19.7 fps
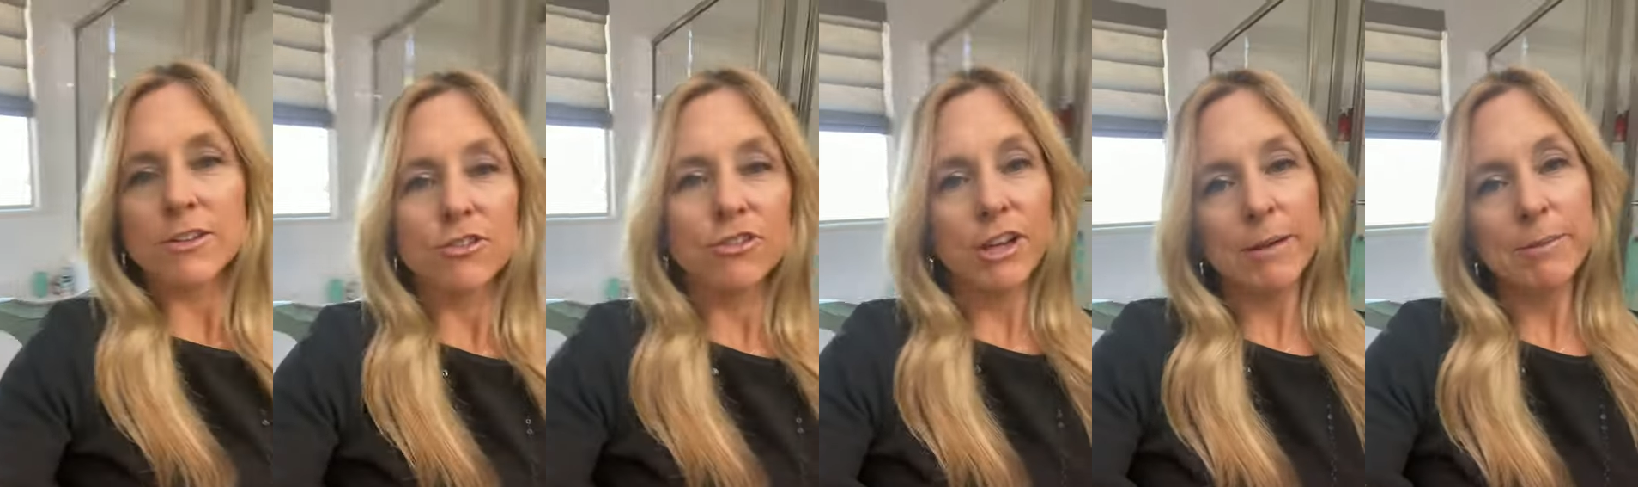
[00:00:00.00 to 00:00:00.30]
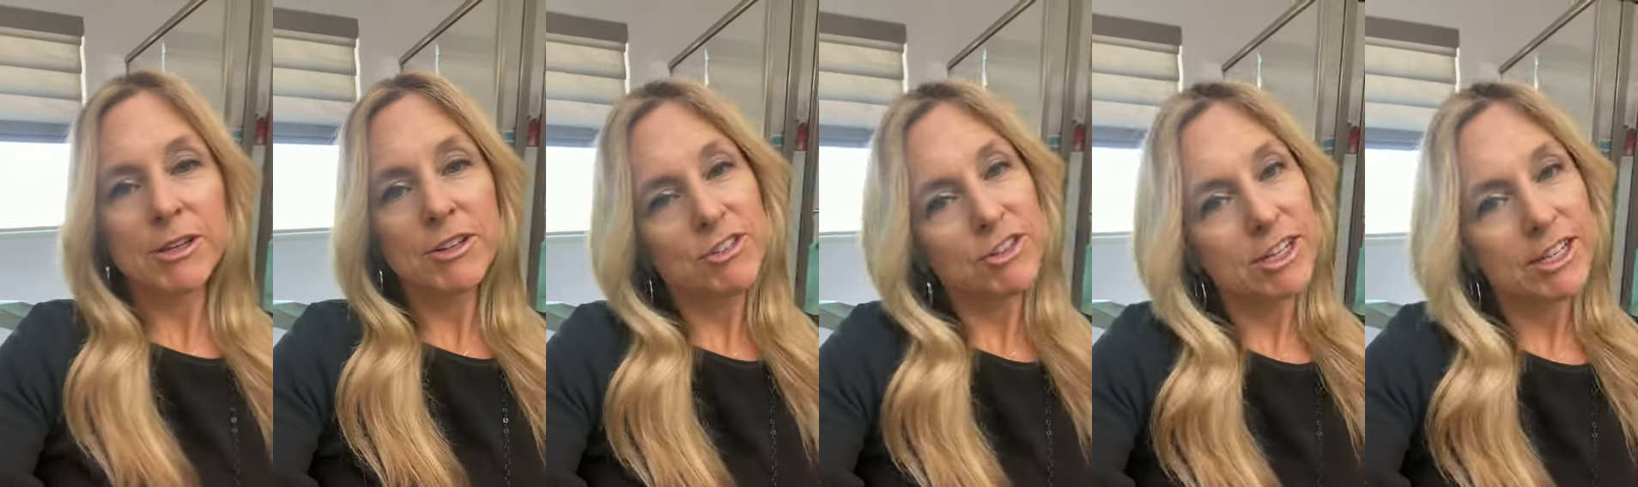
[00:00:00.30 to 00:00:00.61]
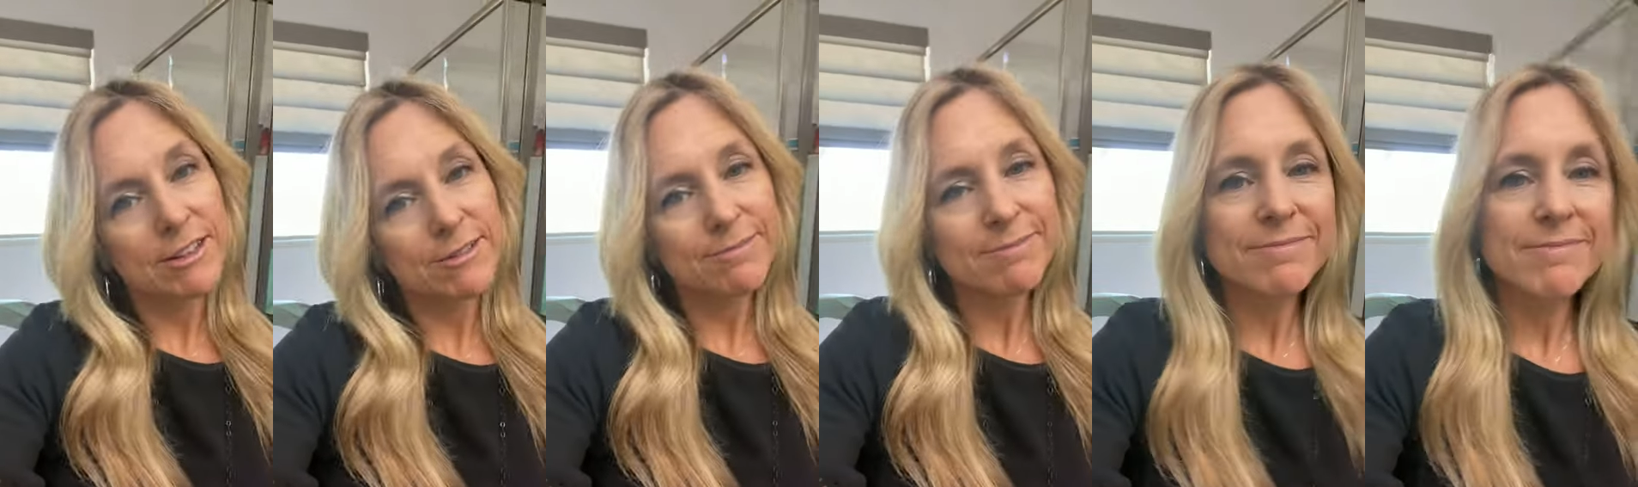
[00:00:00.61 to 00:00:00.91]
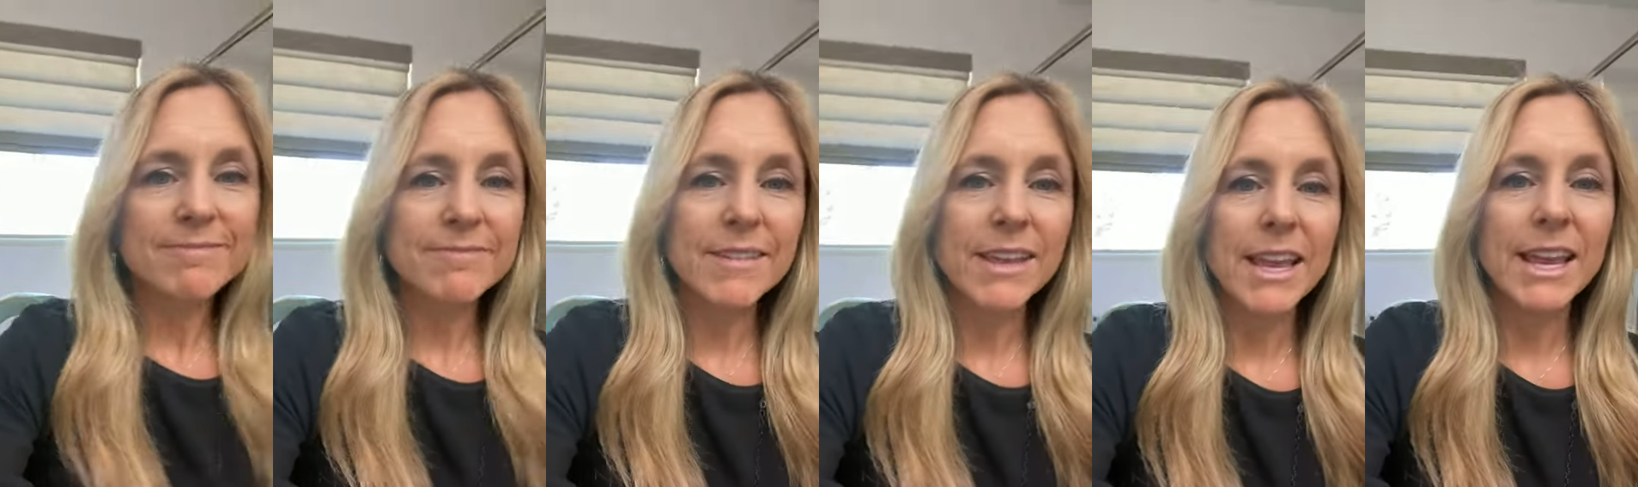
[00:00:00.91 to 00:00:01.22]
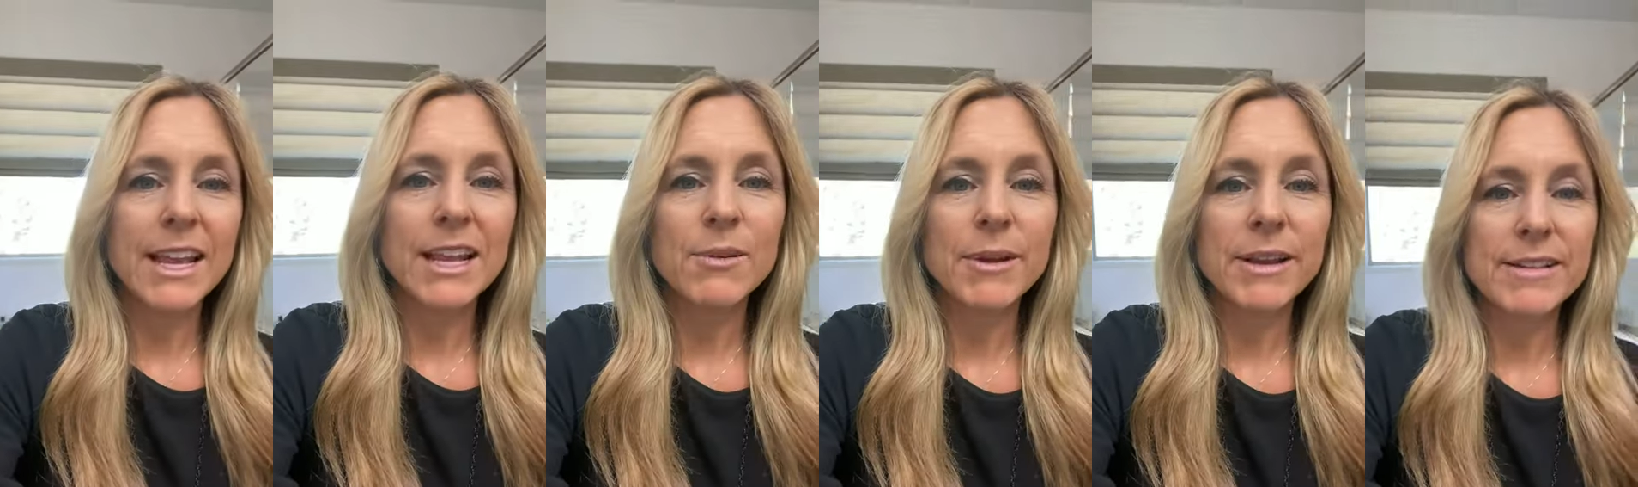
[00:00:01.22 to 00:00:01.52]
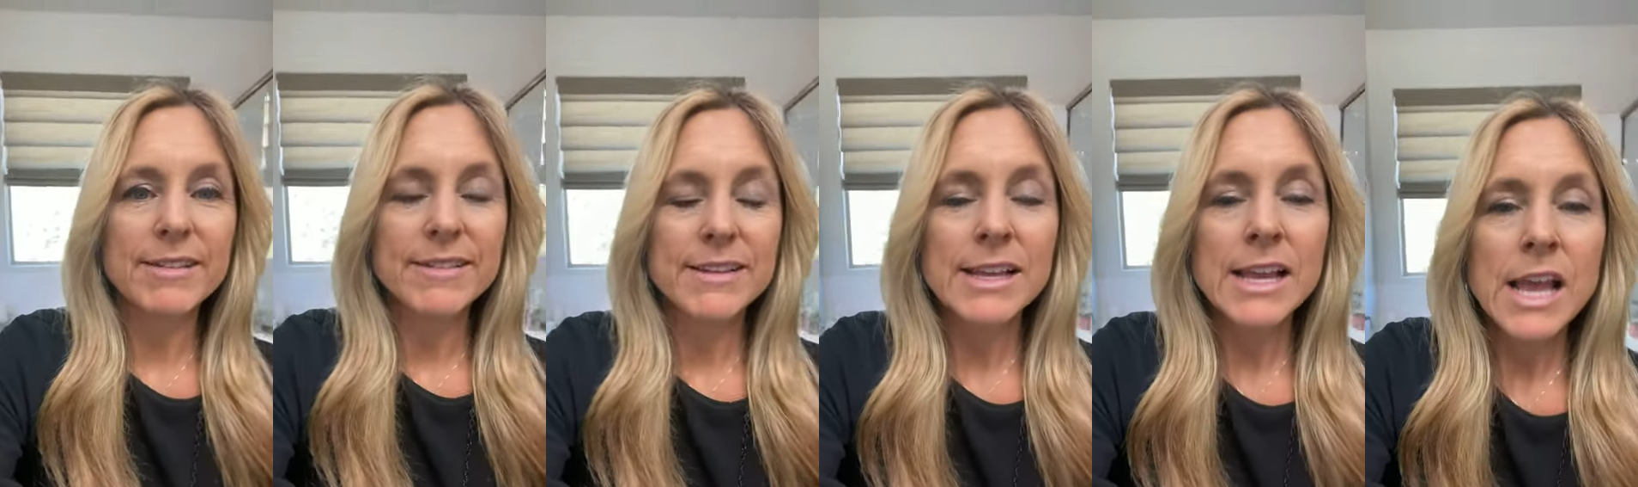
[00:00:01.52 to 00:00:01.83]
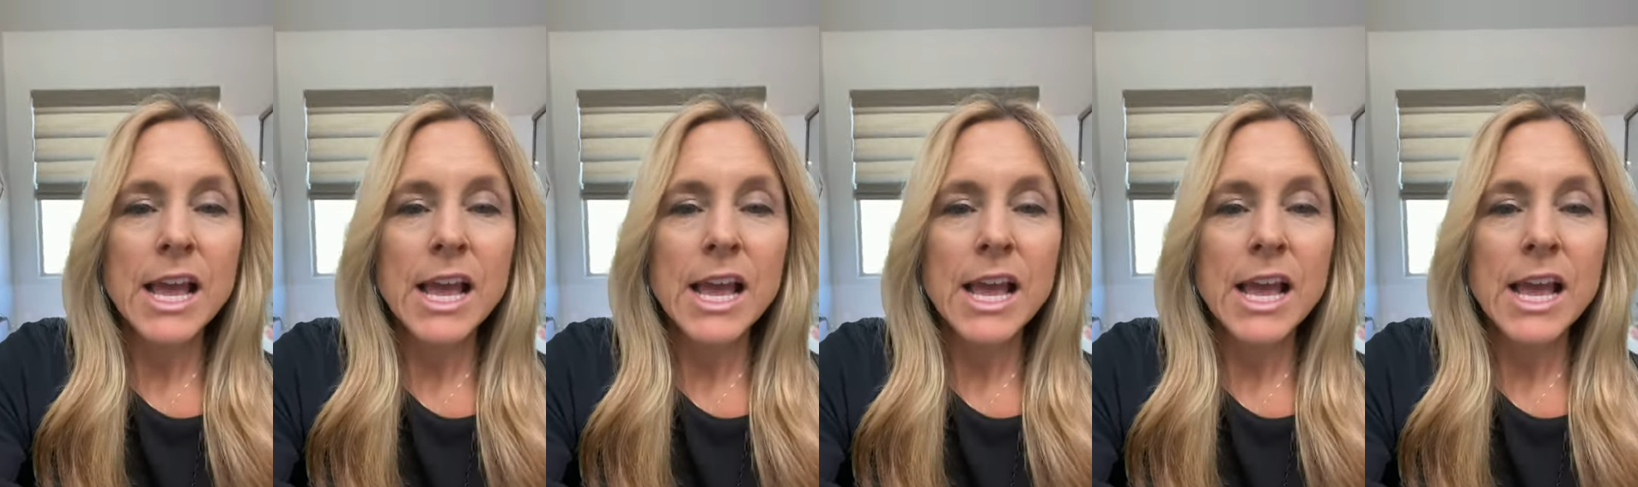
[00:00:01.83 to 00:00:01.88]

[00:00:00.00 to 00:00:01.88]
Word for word: shabby chic. Anyways,